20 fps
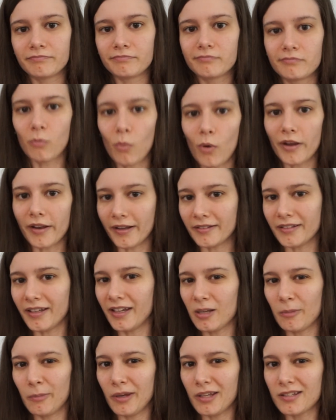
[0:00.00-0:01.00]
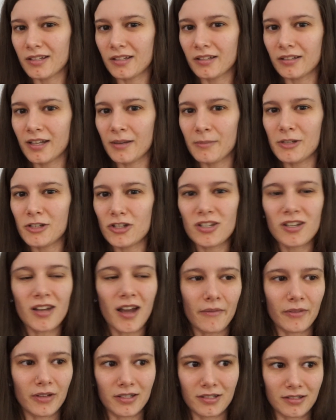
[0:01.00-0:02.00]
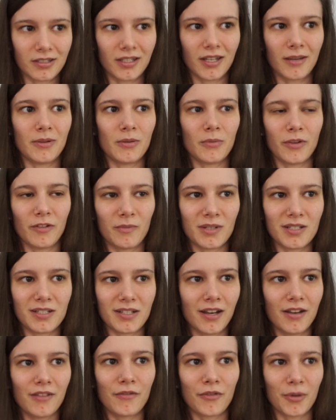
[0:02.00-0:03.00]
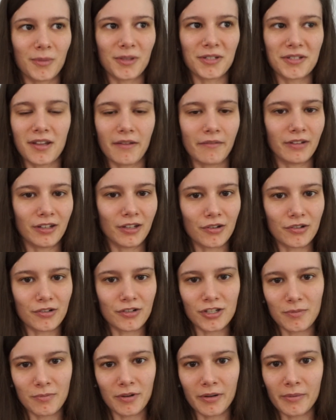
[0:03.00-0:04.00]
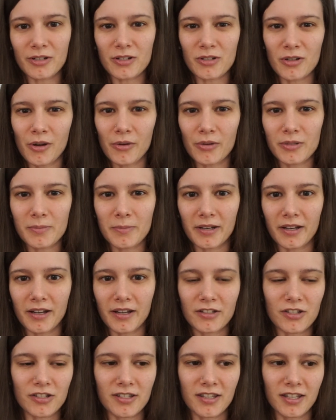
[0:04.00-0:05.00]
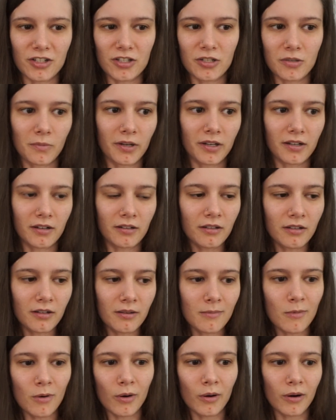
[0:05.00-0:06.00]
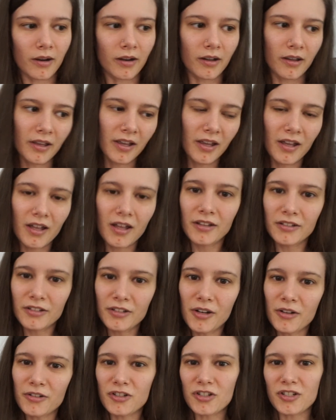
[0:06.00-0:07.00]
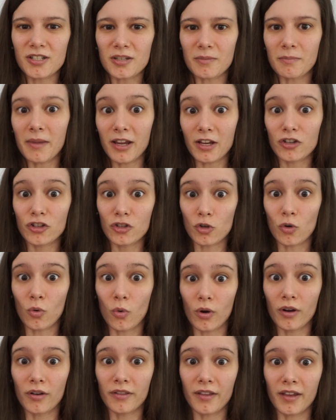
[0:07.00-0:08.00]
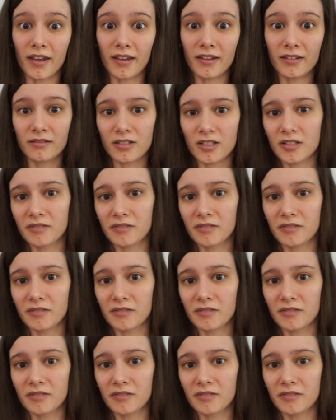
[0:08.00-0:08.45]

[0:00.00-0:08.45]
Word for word: what I like, basically. I mean, she obviously, I mean, we've been dating for almost seven years. She pretty much knows, but I just think she wanted a little more, you know, just to make sure that